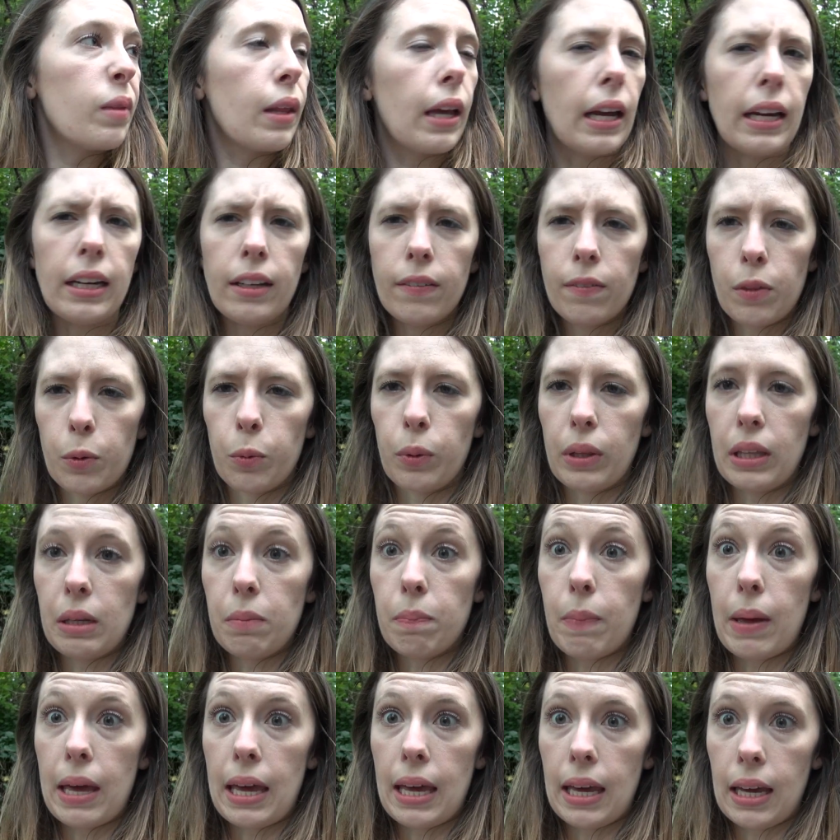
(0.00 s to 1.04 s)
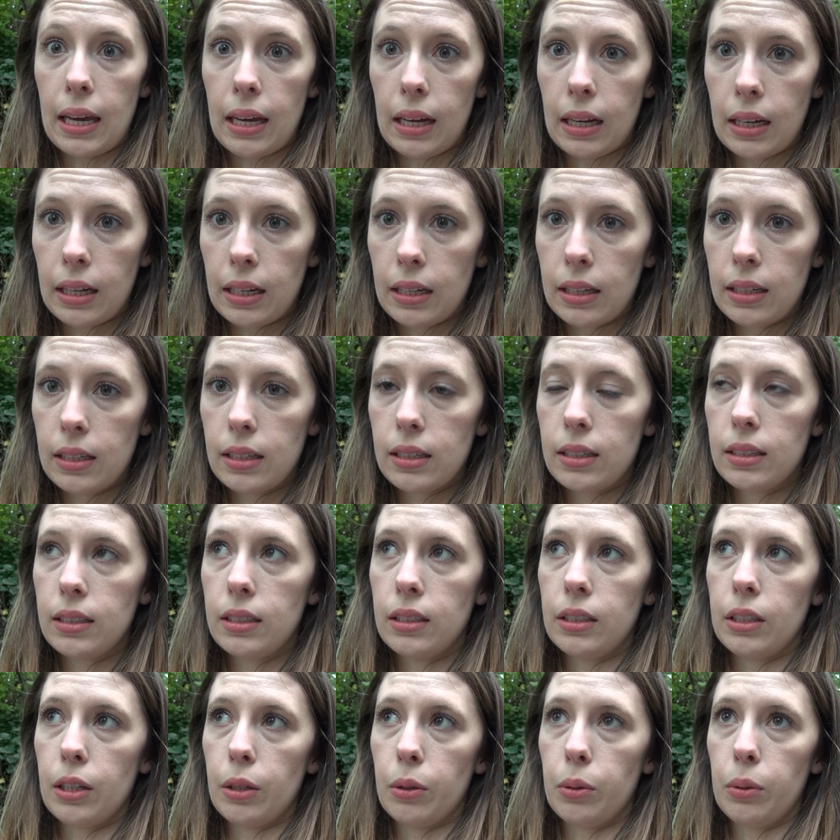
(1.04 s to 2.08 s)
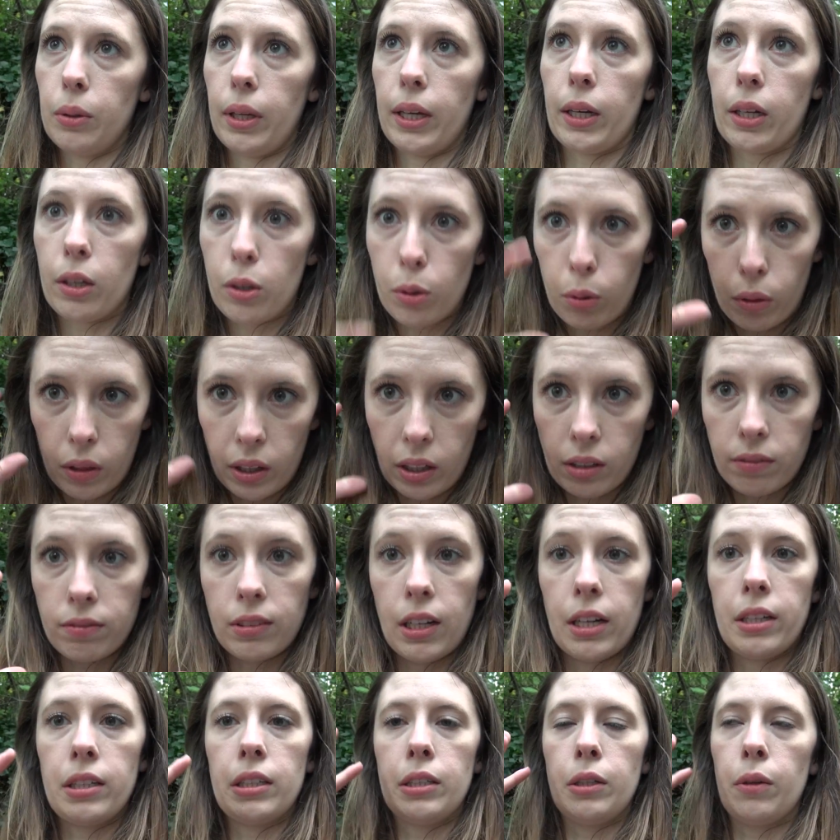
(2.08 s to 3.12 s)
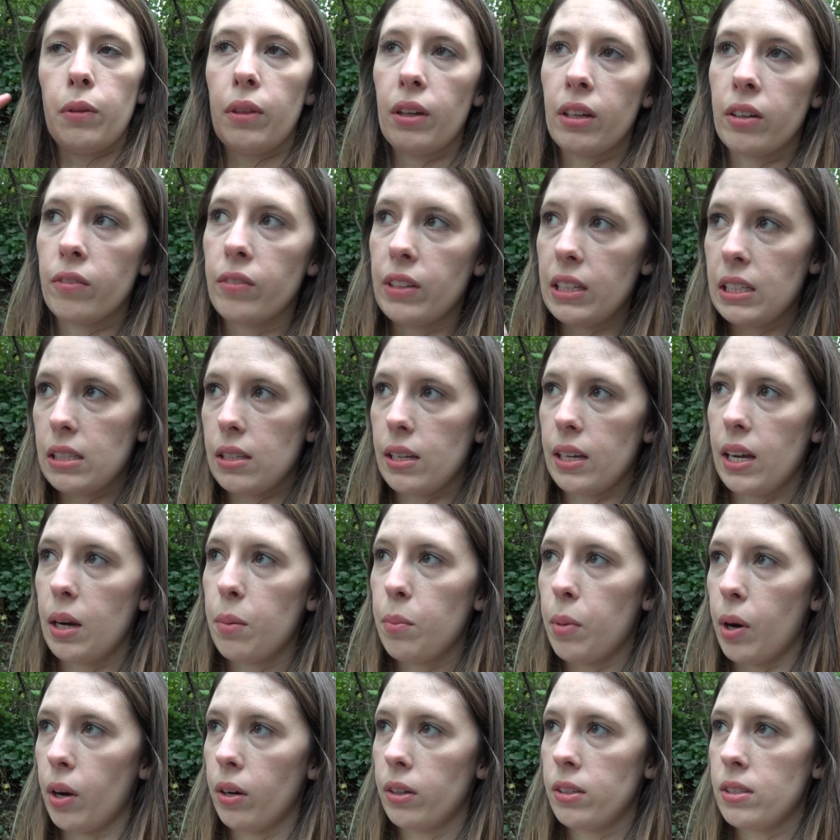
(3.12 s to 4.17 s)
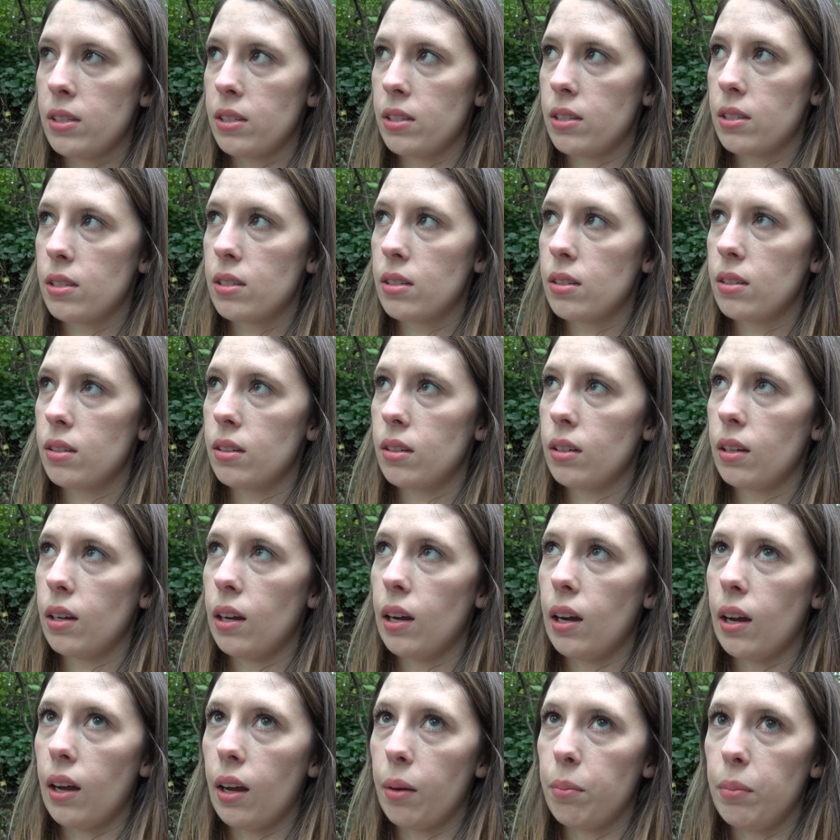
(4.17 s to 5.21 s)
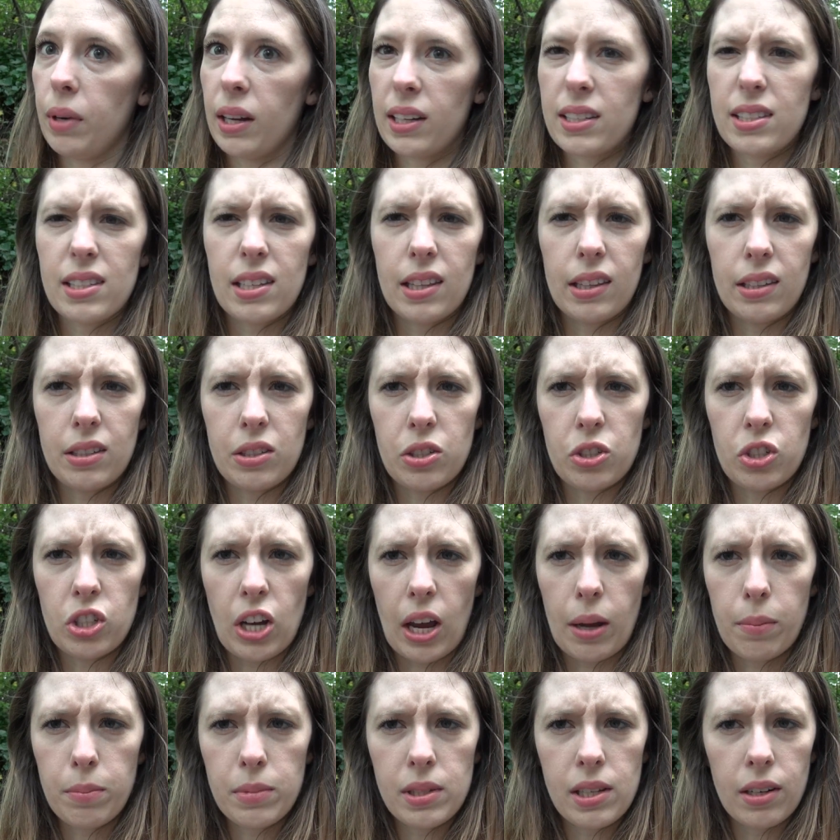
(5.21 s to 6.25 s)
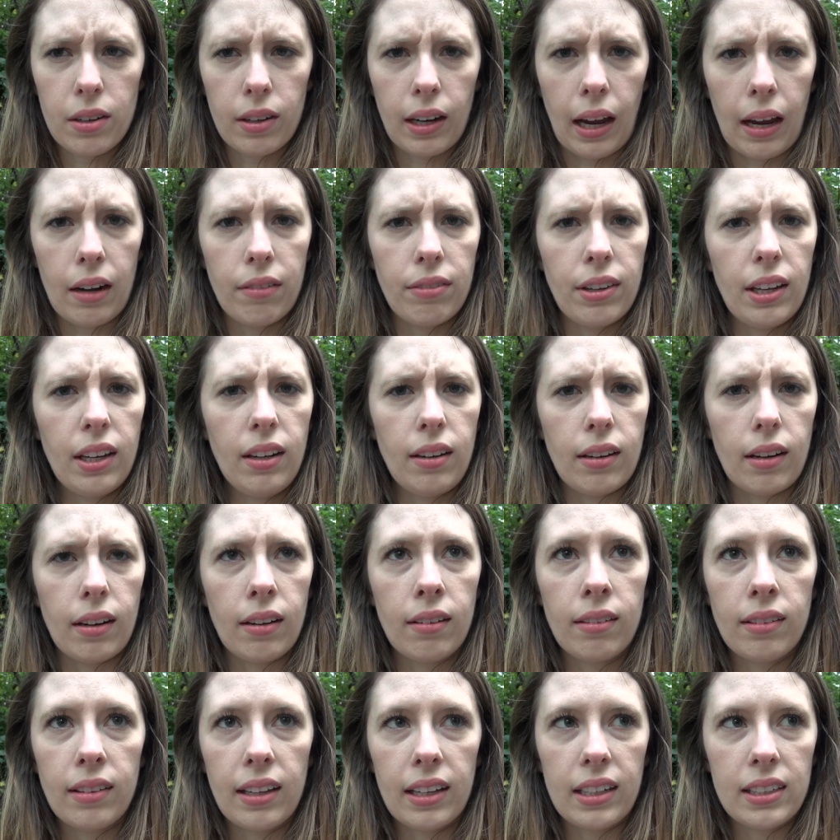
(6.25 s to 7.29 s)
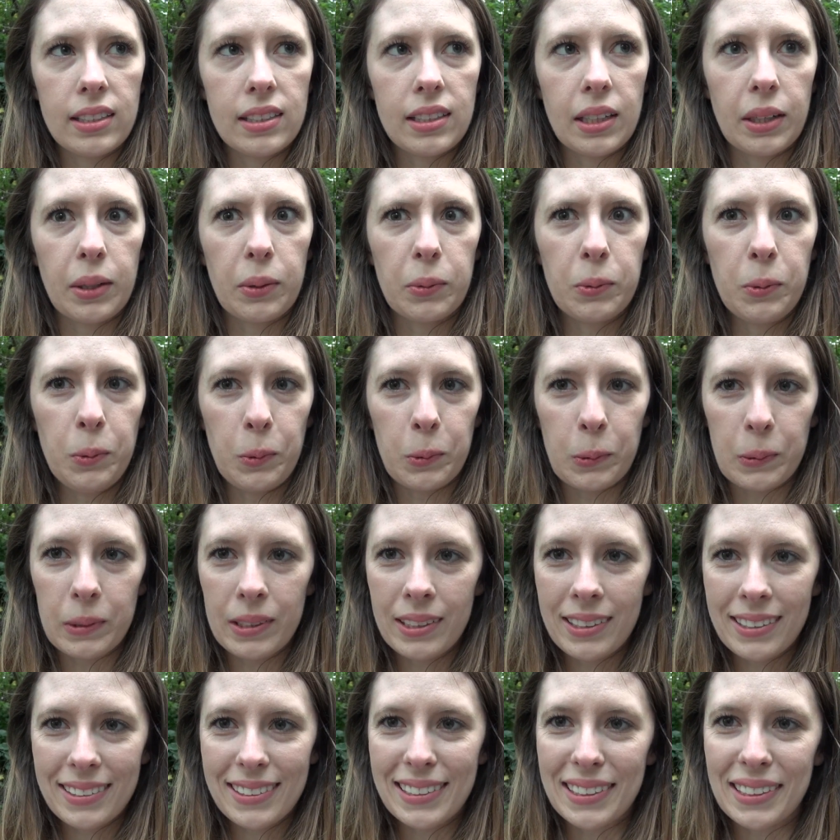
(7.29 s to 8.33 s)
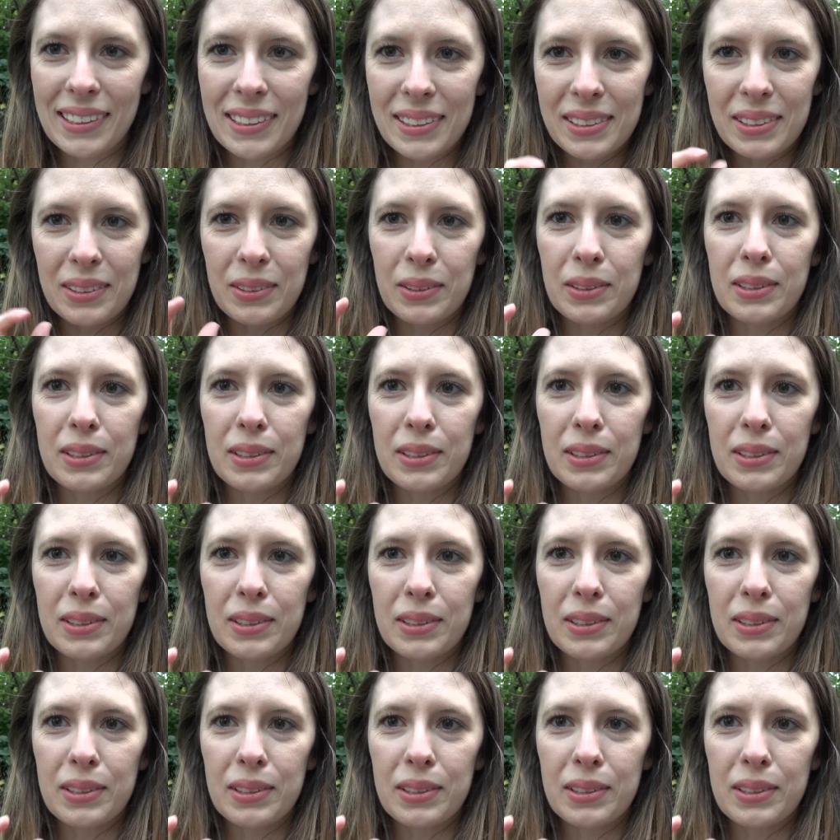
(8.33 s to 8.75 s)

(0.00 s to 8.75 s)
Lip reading: really big, like you think of London, you think of these landmarks. I'm next to these gems that are kind of hidden. That it's like, ooh, it's a nice little